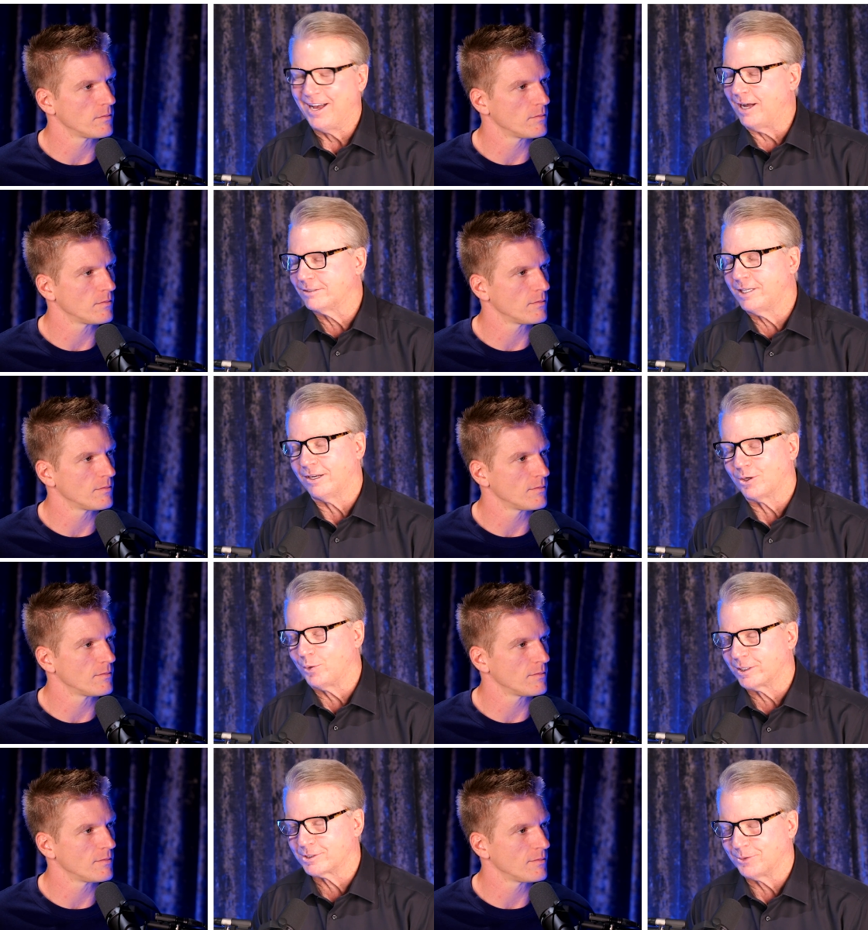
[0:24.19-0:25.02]
Speaker 1: I'll tell a
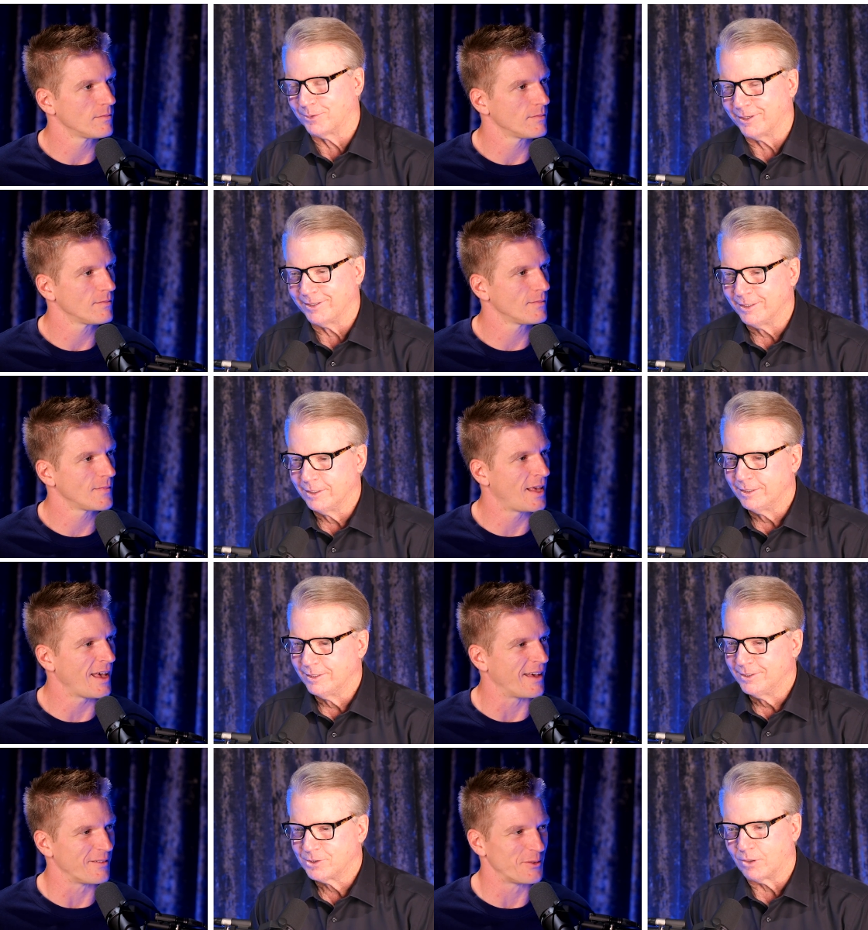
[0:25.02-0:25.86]
quick story.
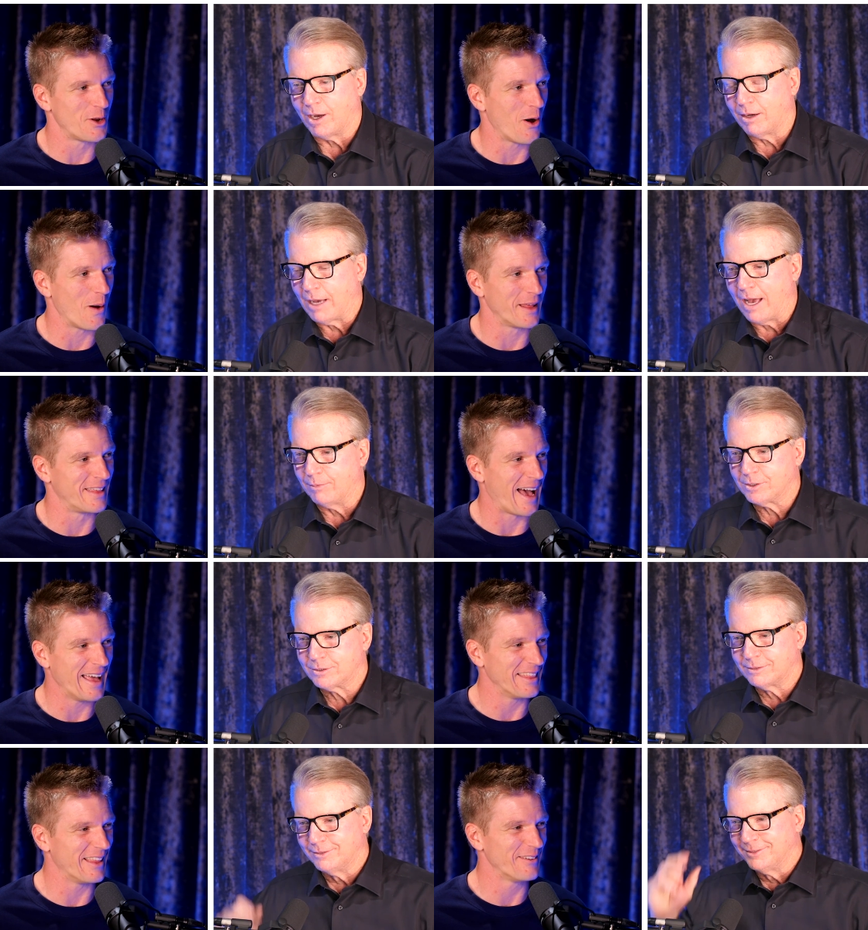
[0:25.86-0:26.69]
Yeah. So no, I, I, was.
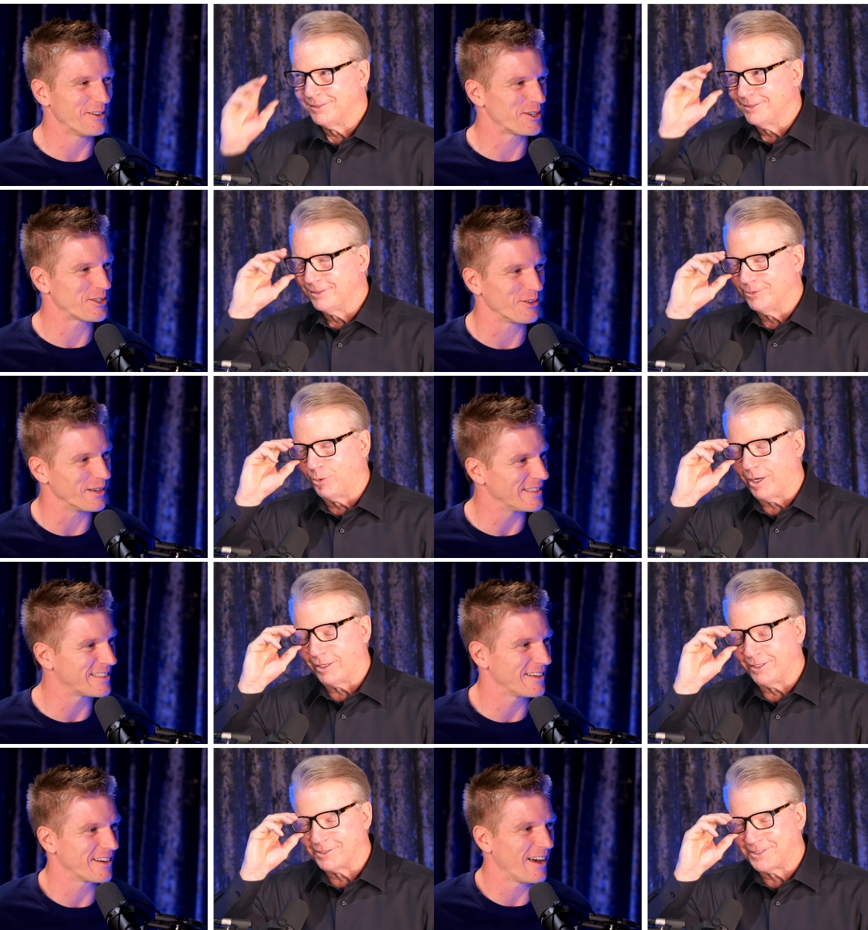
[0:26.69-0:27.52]
I love your story.
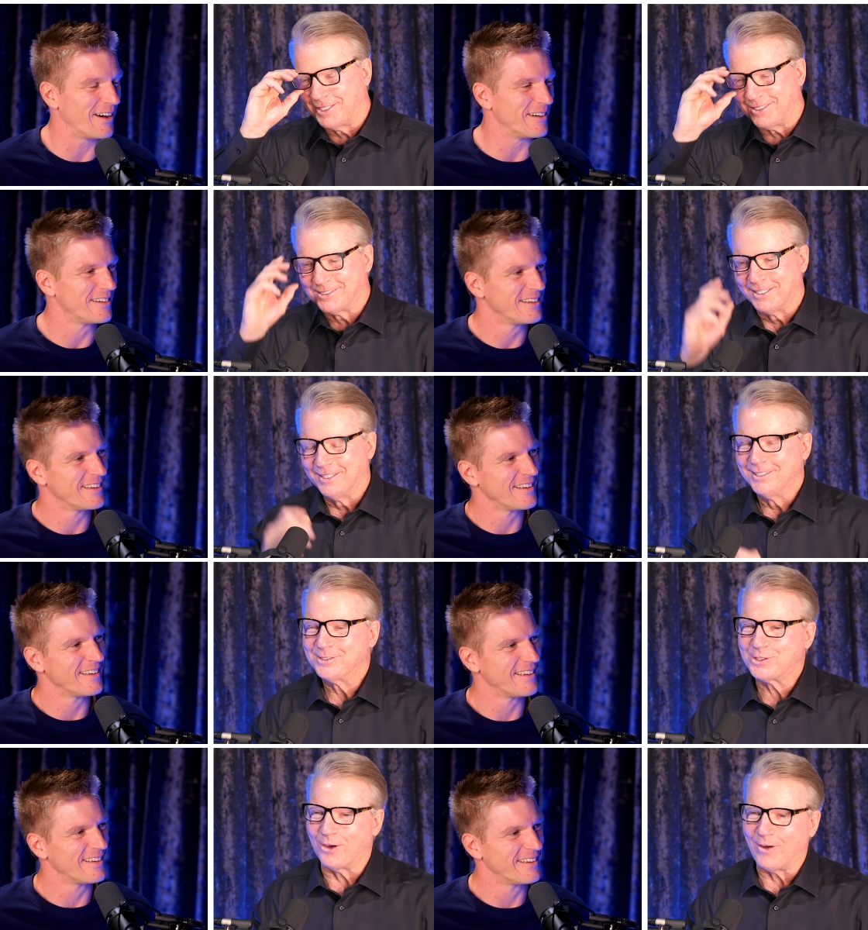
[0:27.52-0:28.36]
Well, so, his,
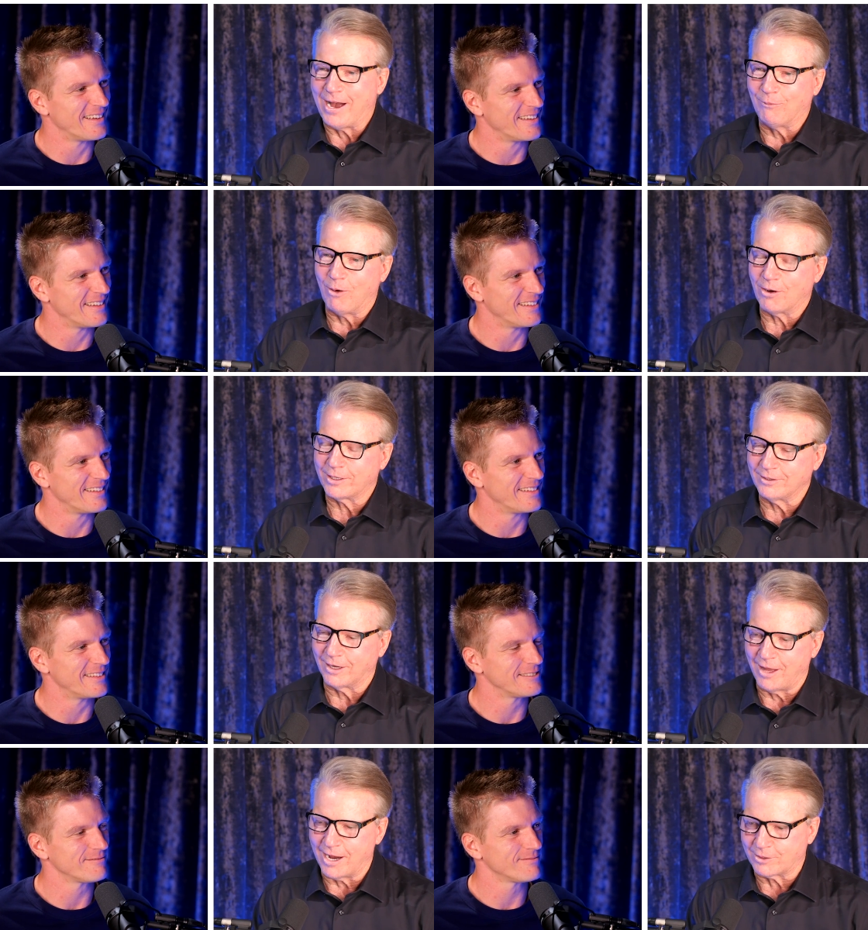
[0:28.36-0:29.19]
so I walk in
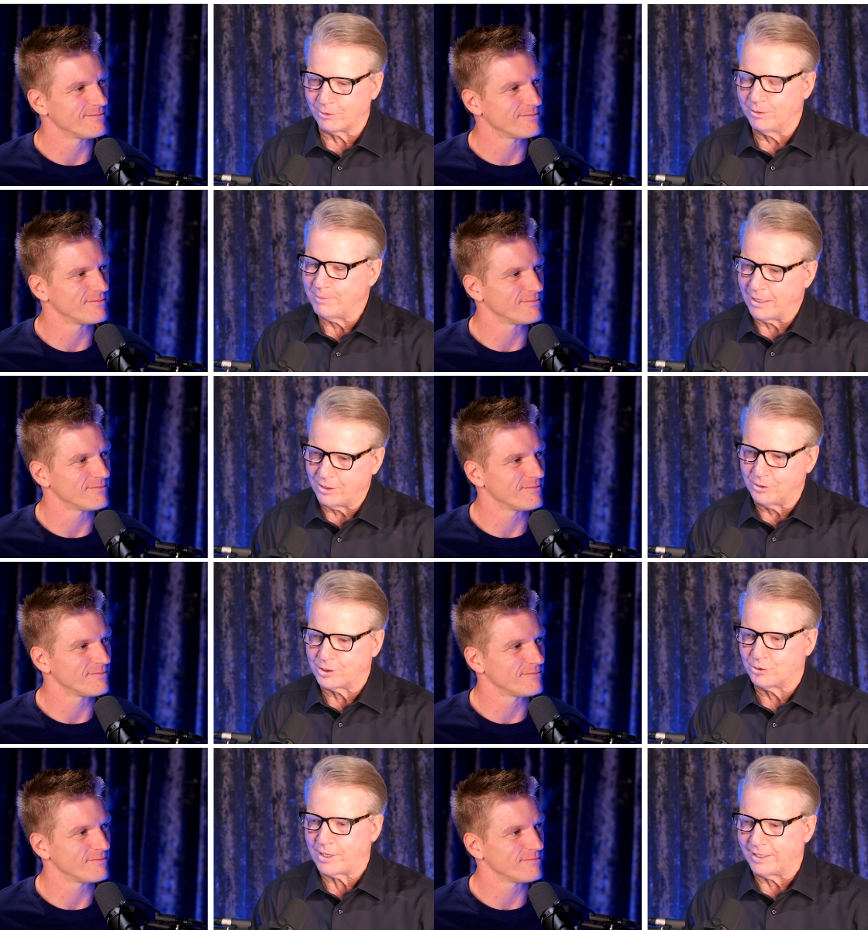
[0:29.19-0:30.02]
the locker room. I
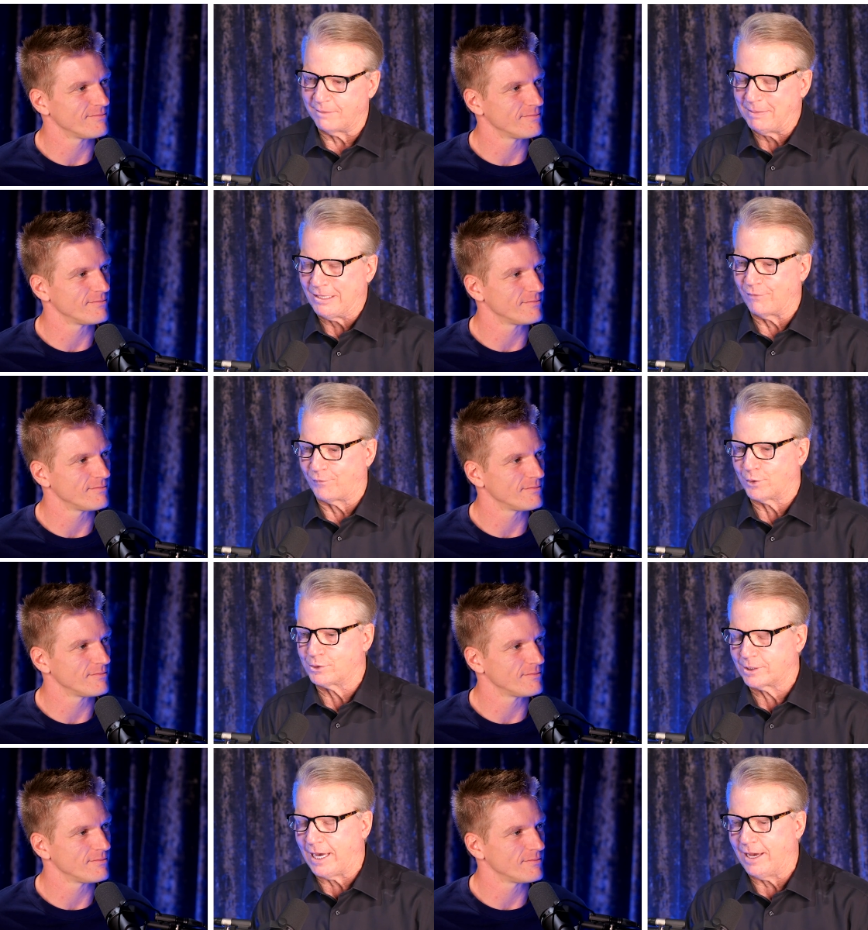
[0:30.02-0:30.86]
usually try to be the
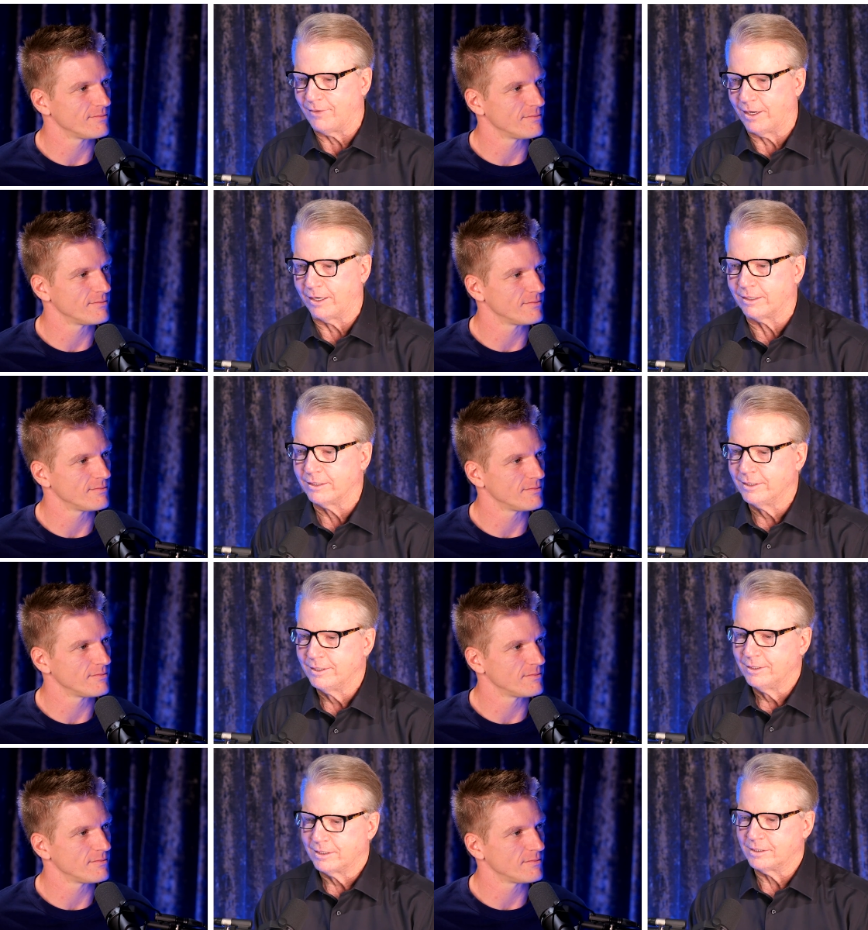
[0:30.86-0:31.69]
first guy there
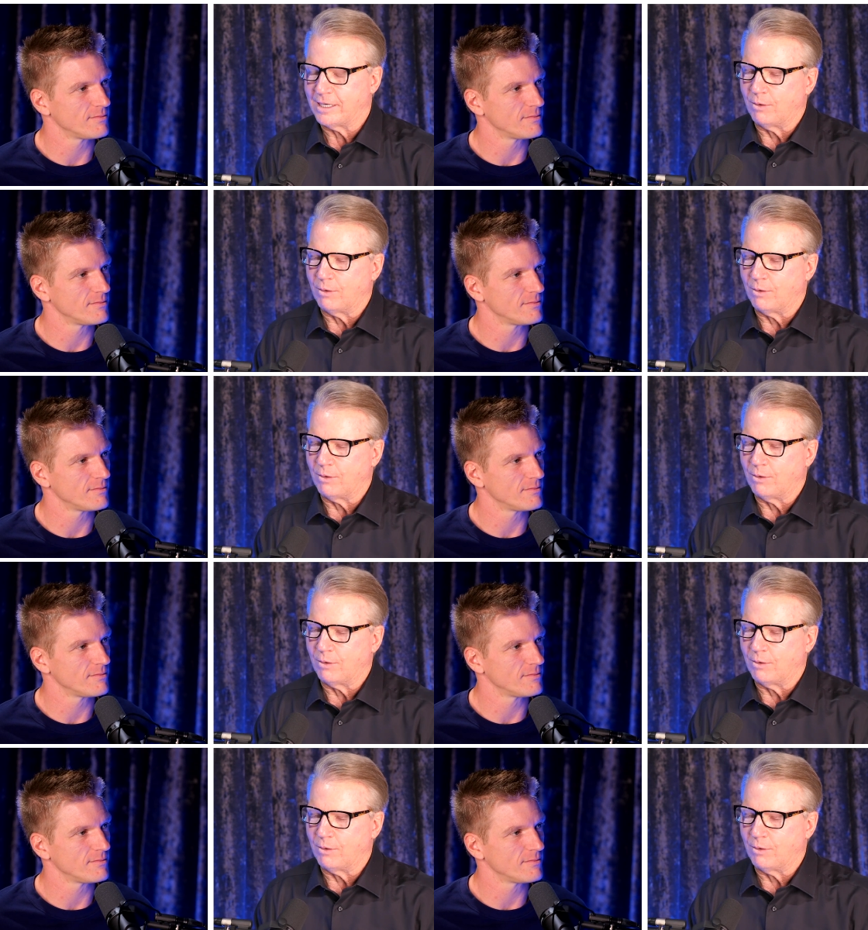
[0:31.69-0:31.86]
because I